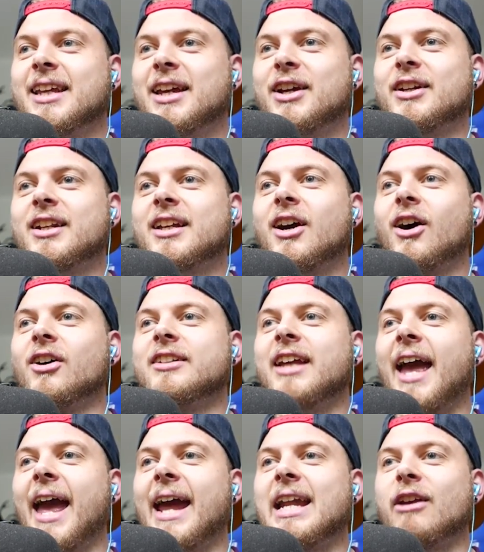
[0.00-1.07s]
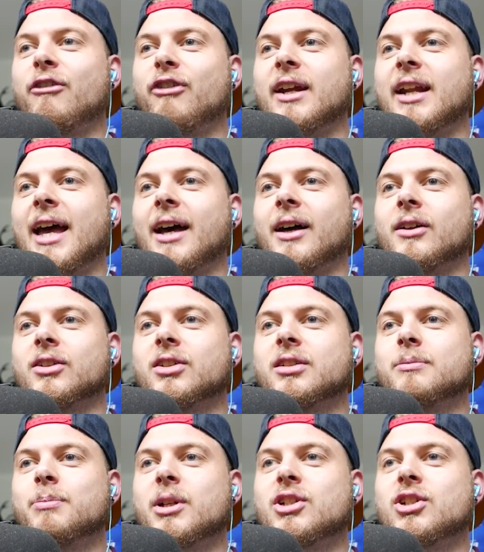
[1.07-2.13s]
They could have called it anything
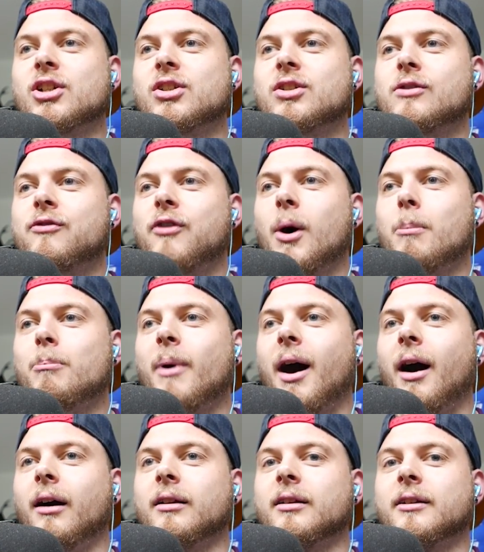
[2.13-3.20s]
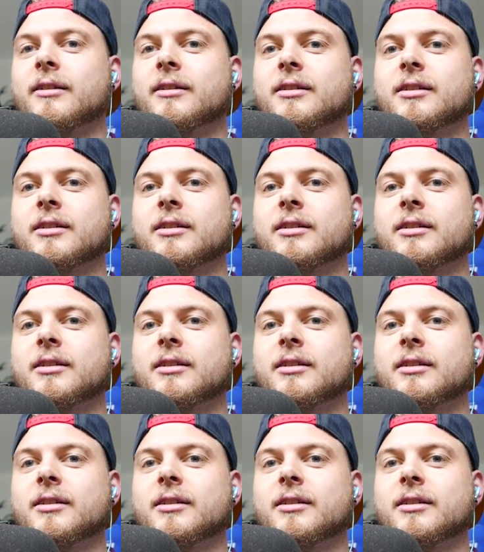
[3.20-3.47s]
else, but just football.